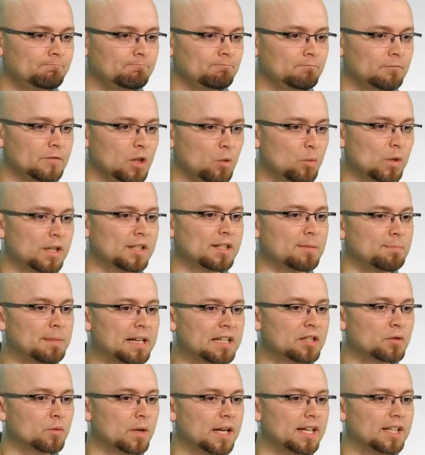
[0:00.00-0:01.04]
What is the
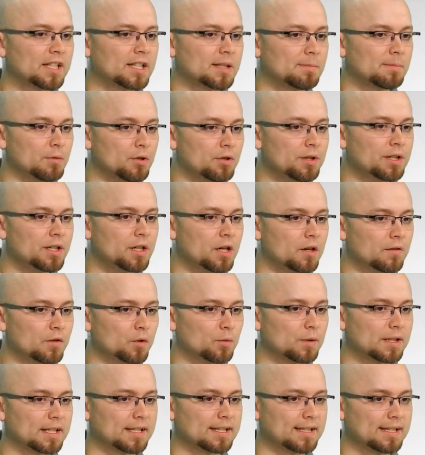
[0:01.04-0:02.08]
best way to smooth it over
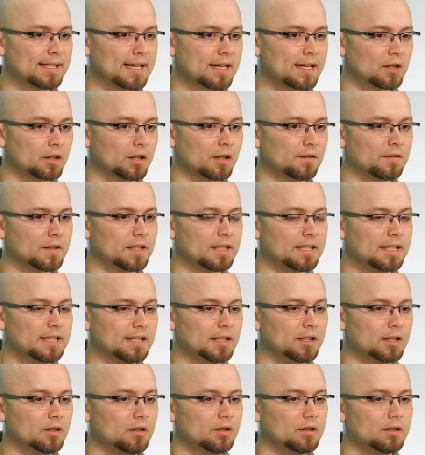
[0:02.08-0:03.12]
with a seller if the
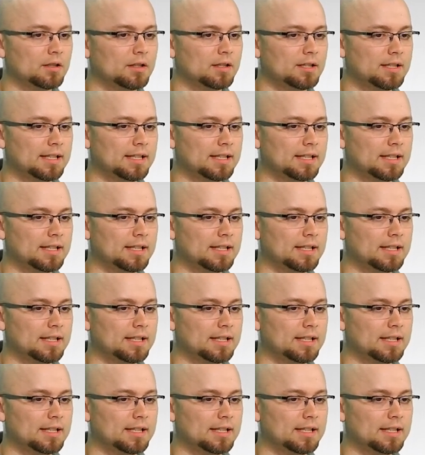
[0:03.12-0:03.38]
deal